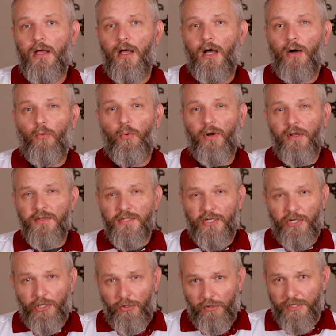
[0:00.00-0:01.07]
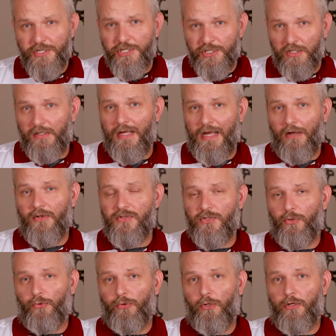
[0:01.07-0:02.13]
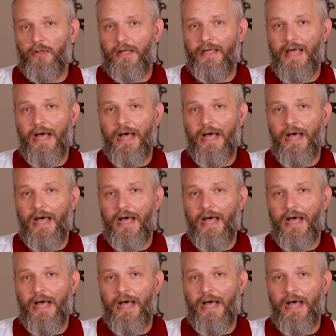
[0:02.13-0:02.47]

What does a Christian household look like?